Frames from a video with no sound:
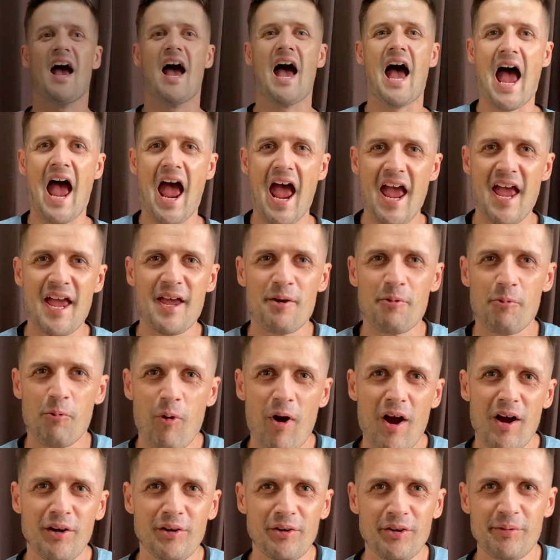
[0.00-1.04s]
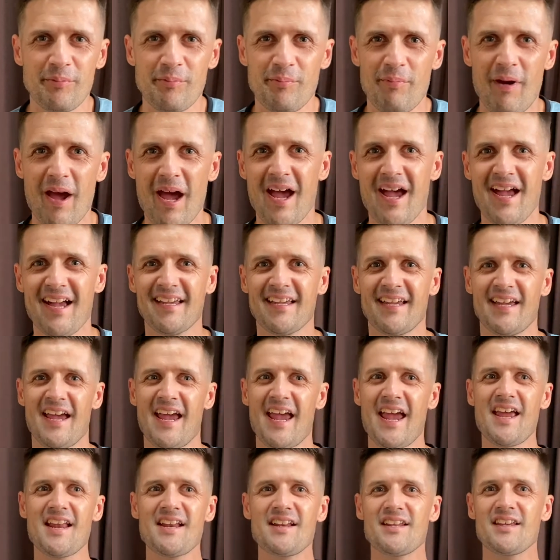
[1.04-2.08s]
Hey, welcome back.
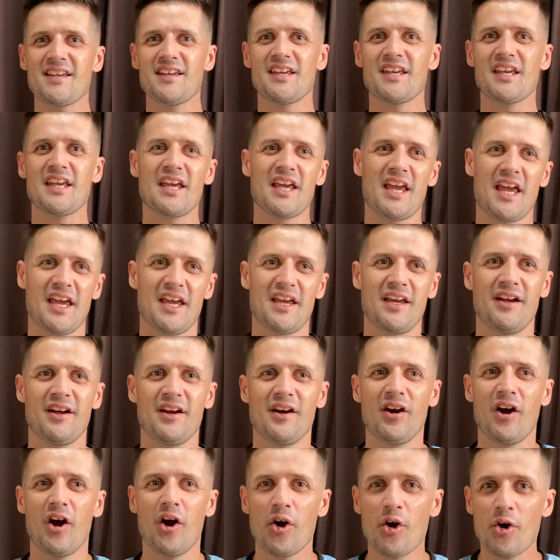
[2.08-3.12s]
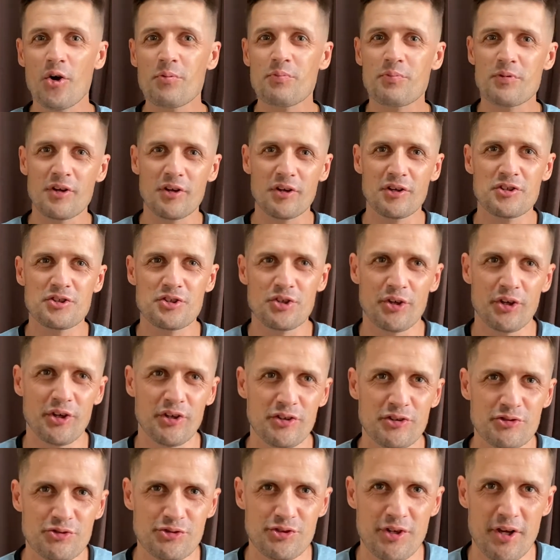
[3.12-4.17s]
Andy here. I hope you're enjoying
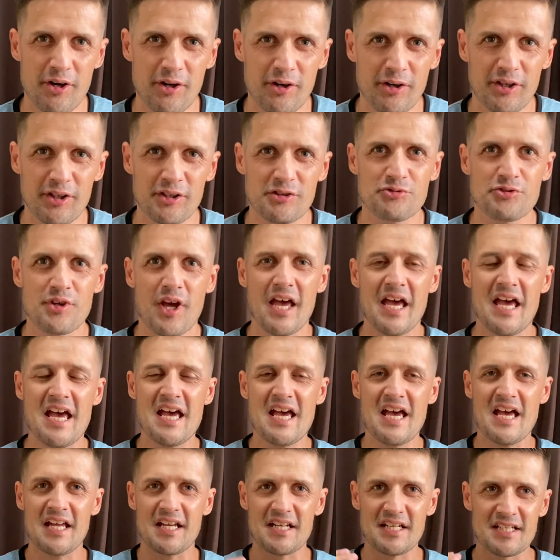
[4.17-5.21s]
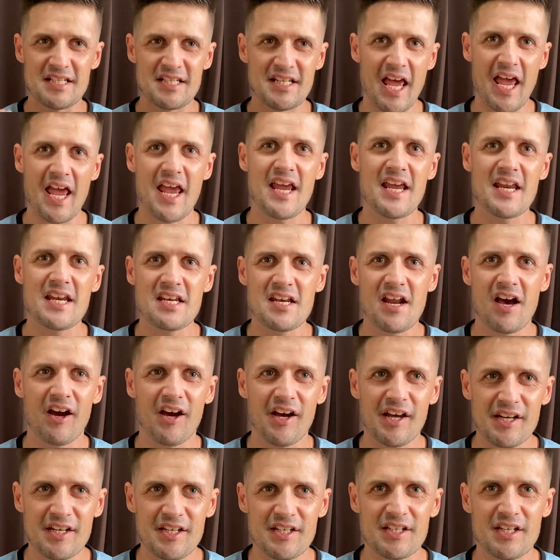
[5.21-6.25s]
the series. Day
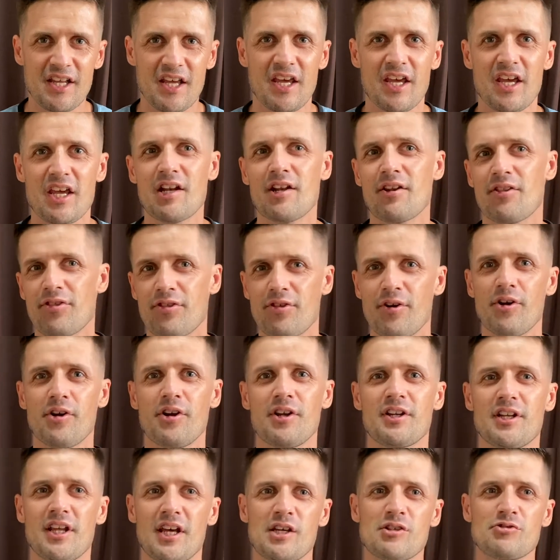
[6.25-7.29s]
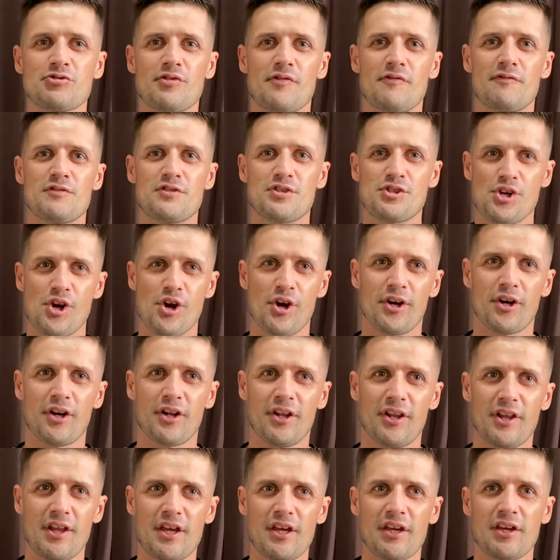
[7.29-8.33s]
19, 30 days of
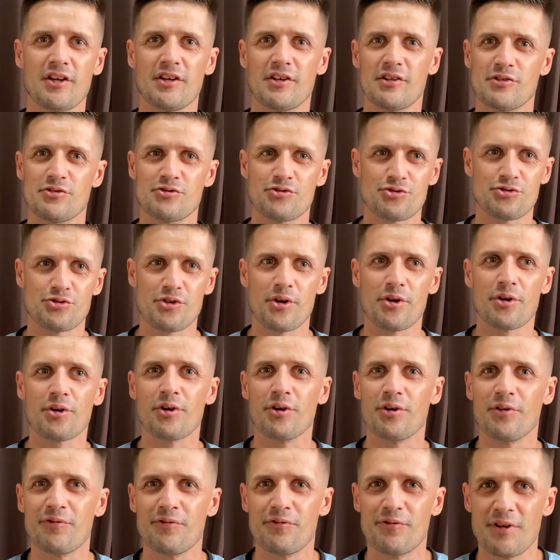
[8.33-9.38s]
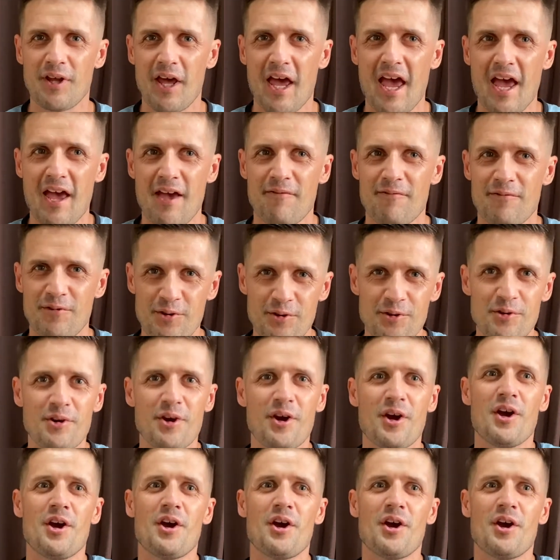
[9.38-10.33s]
journaling. It is so good to have you